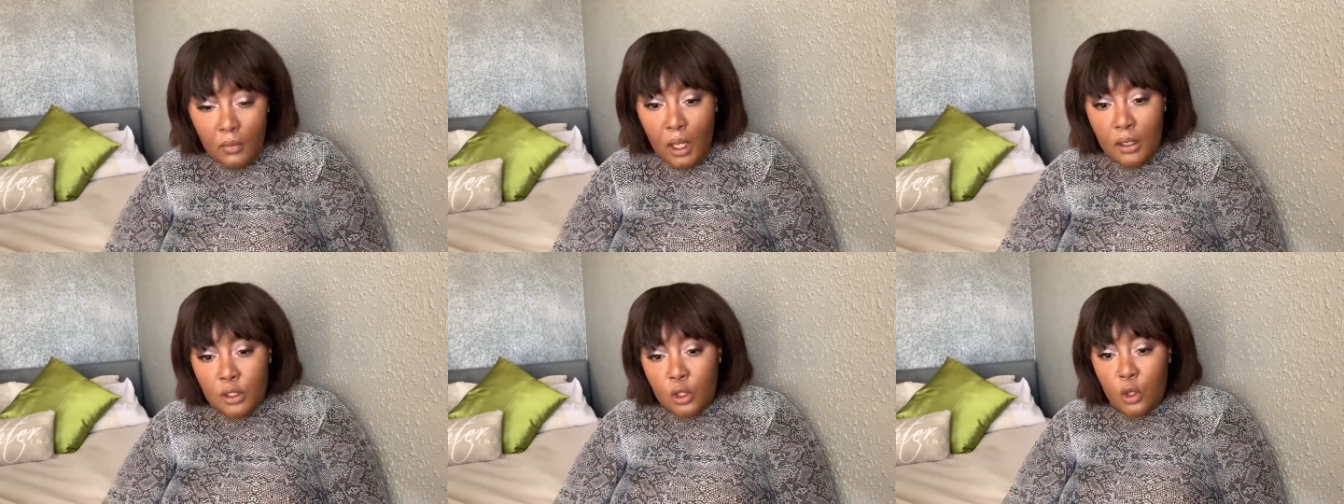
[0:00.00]

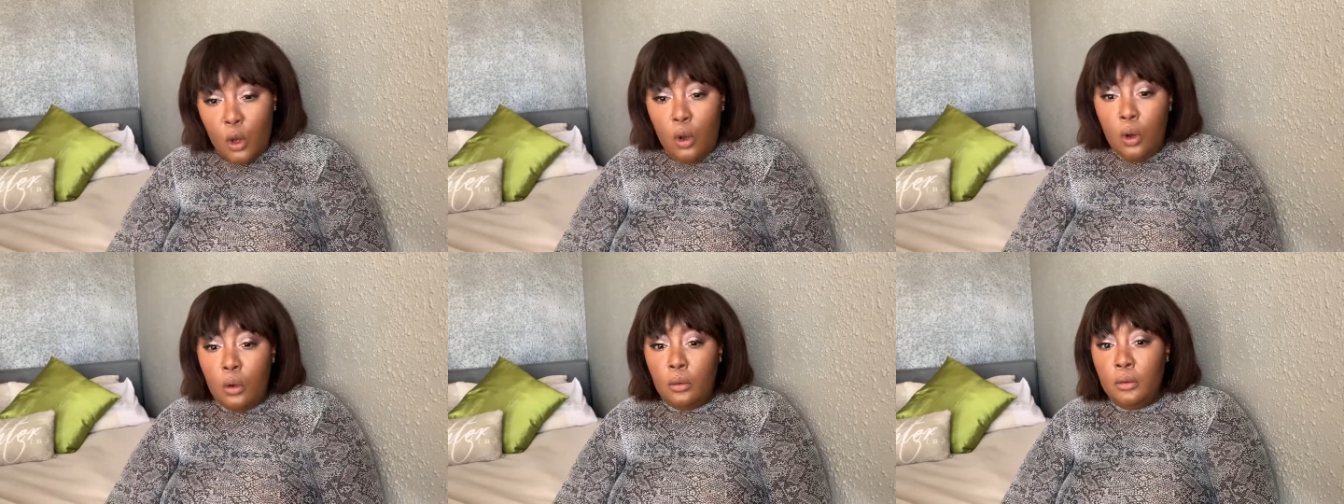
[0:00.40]

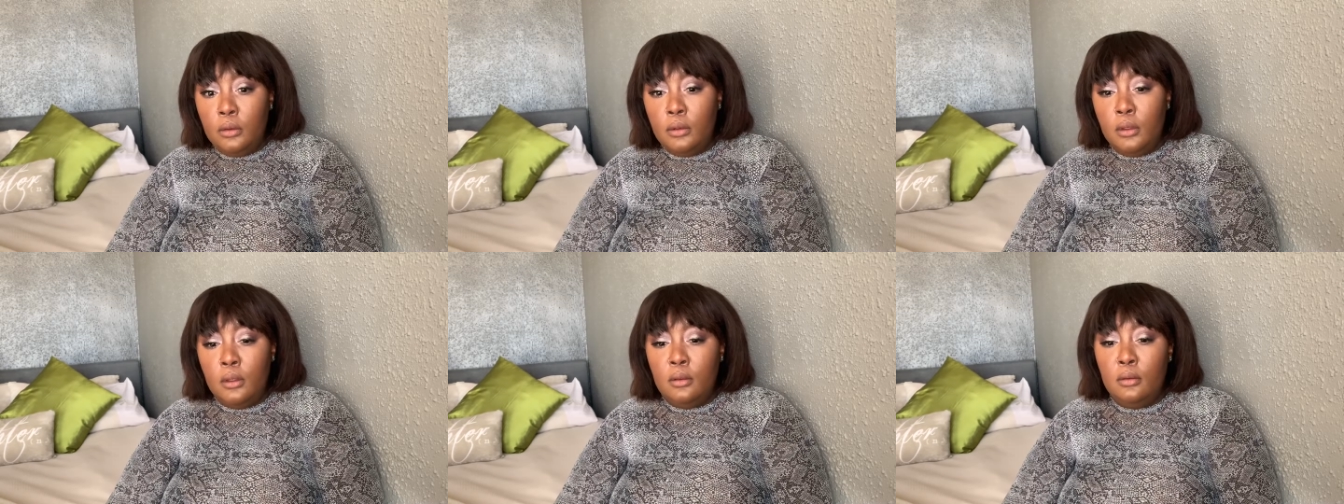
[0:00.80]
so
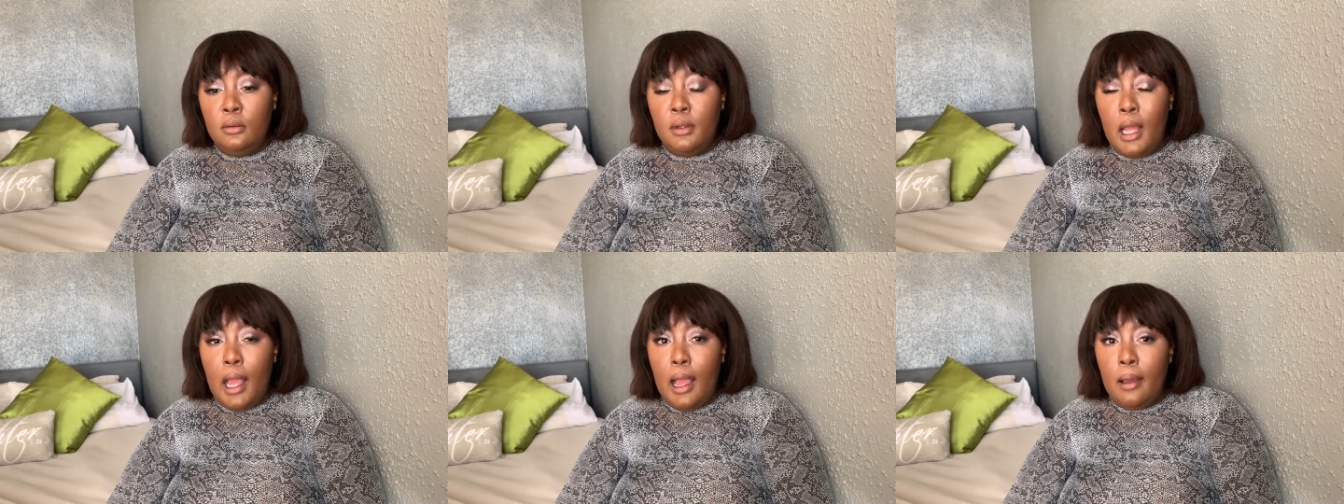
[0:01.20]

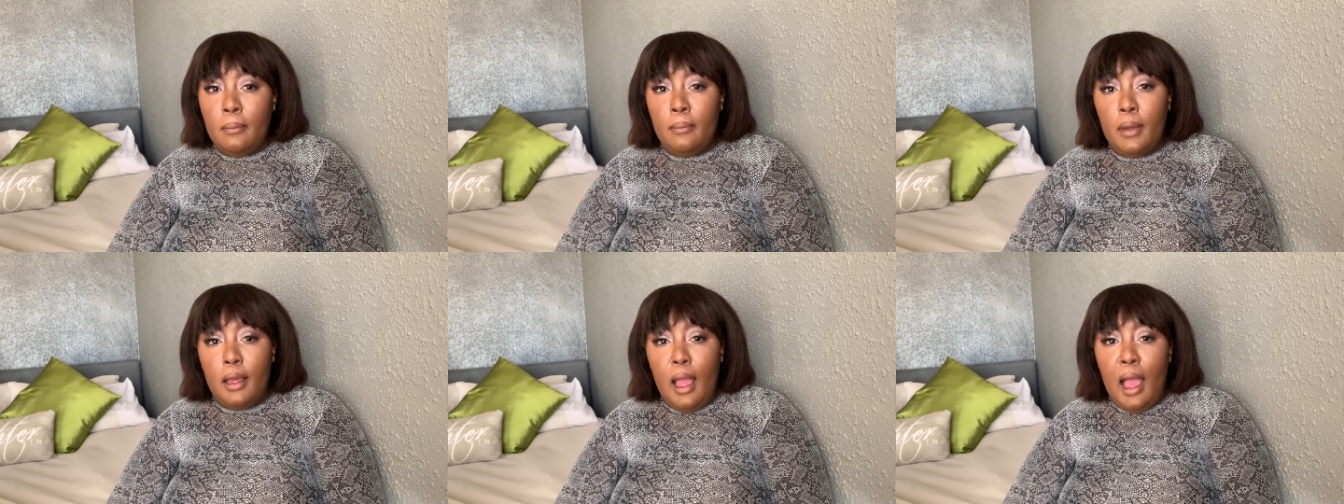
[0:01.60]

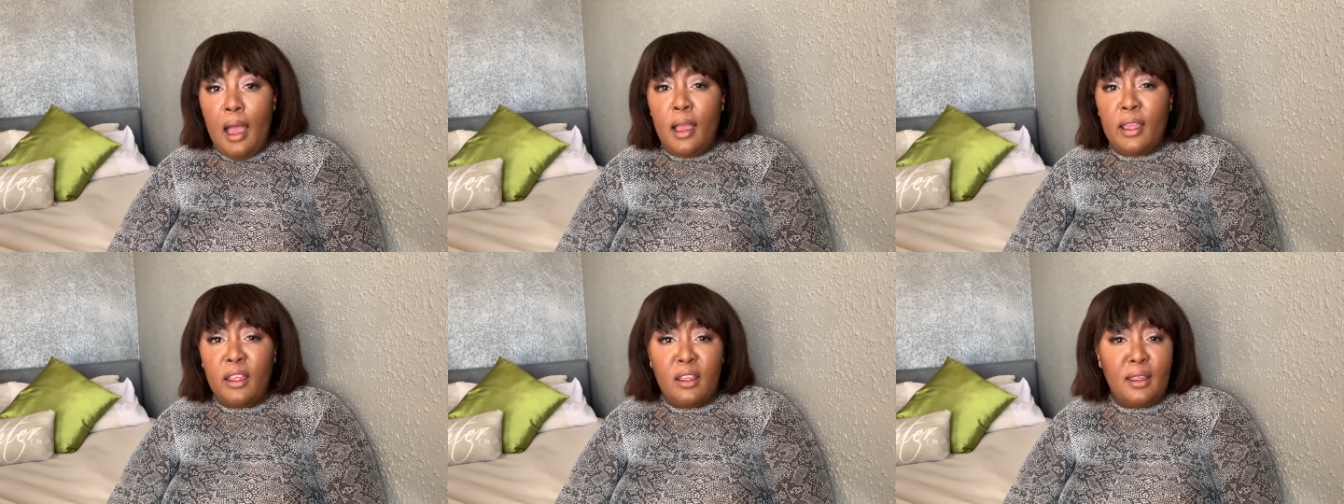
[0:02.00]
um,
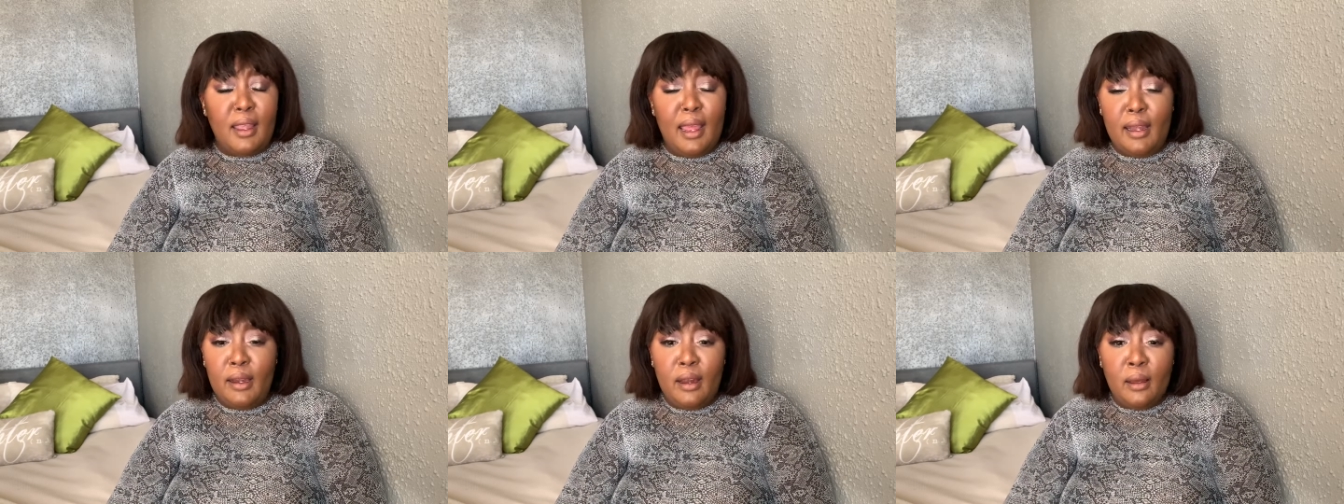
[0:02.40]
I
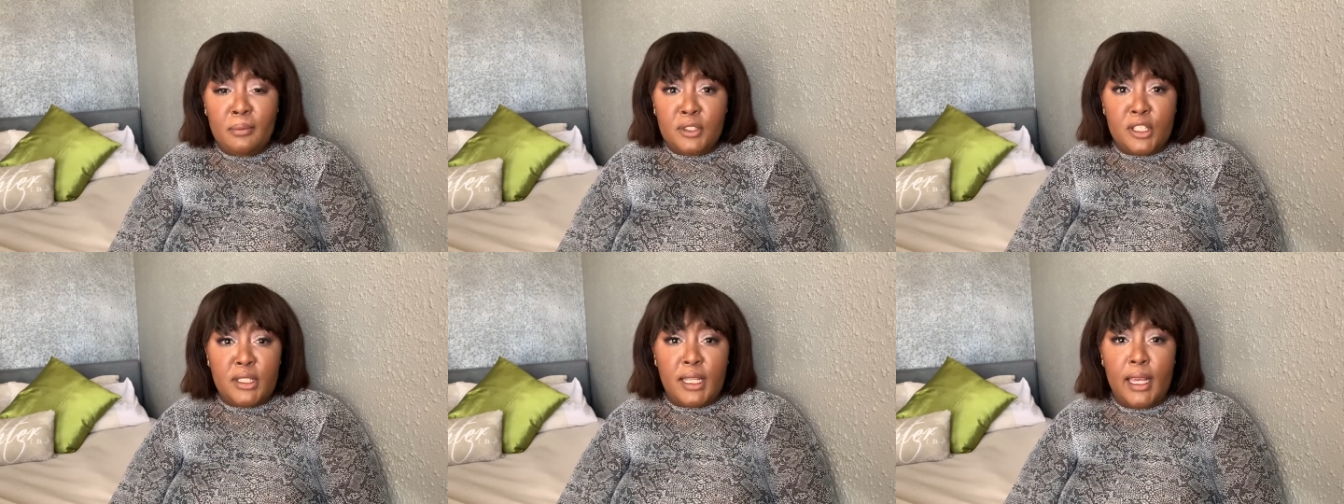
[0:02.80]
ended up
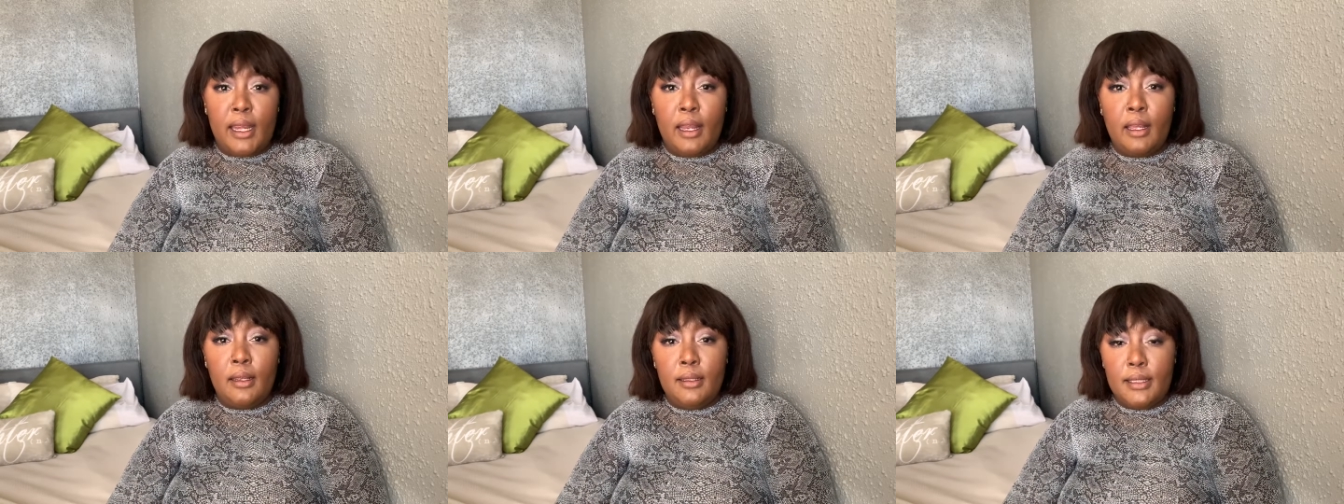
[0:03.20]
just
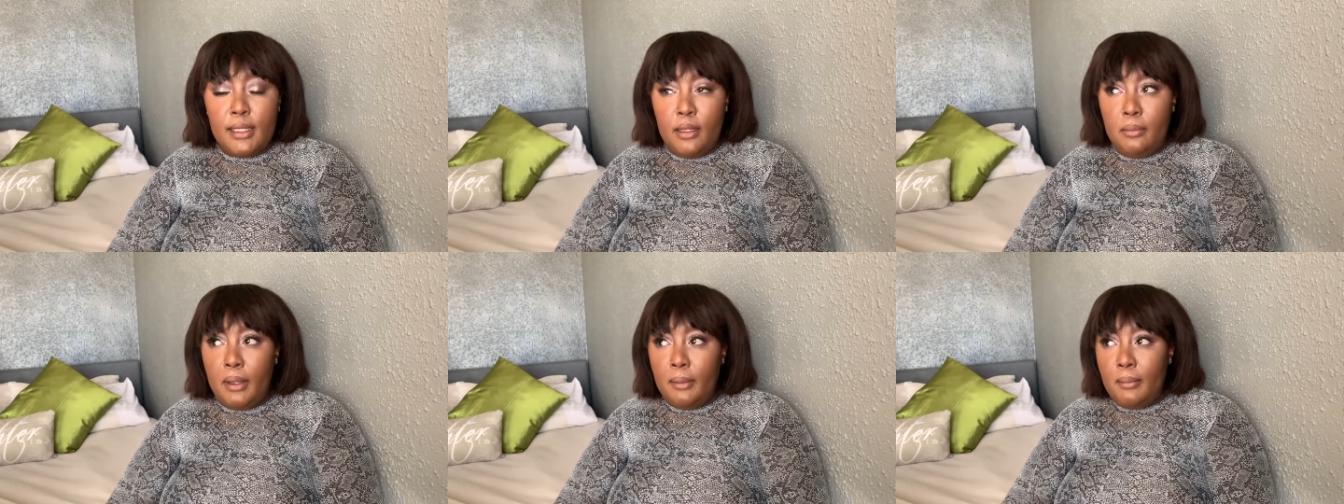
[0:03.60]
getting
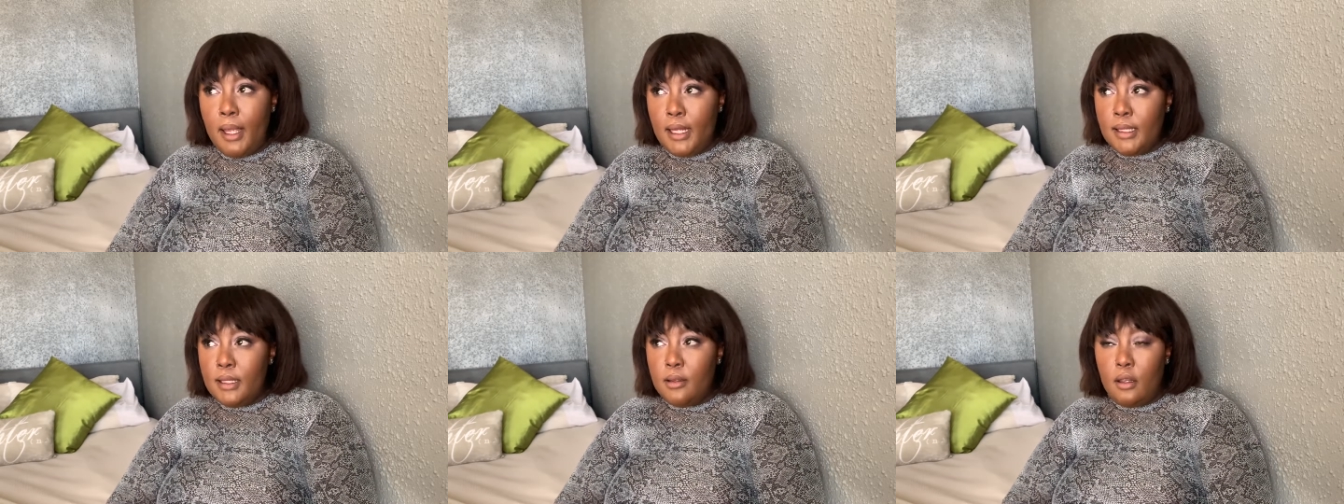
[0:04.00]
sleeping
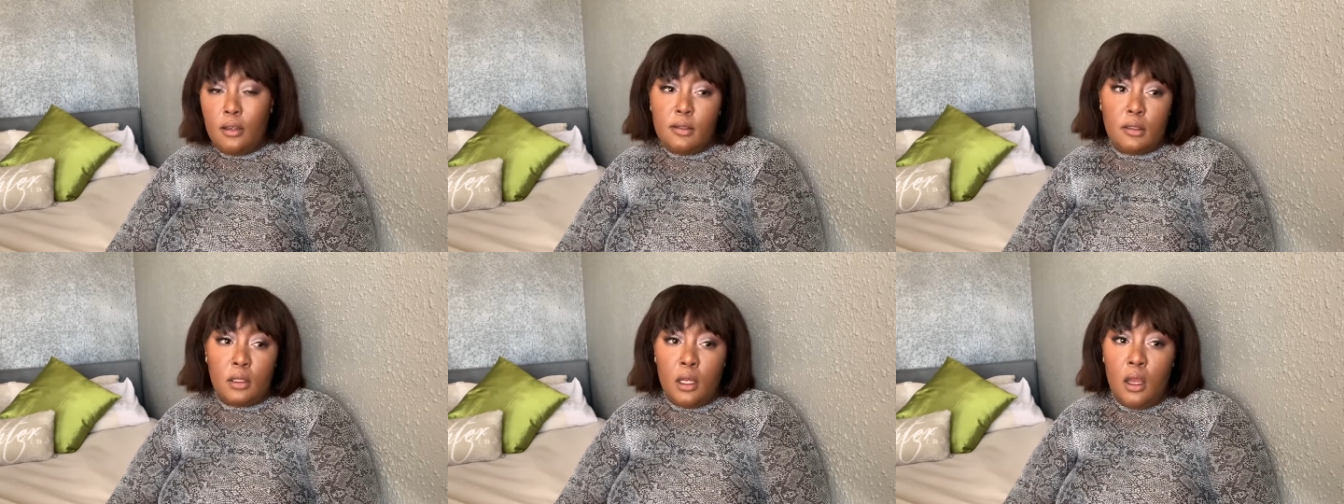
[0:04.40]
meds because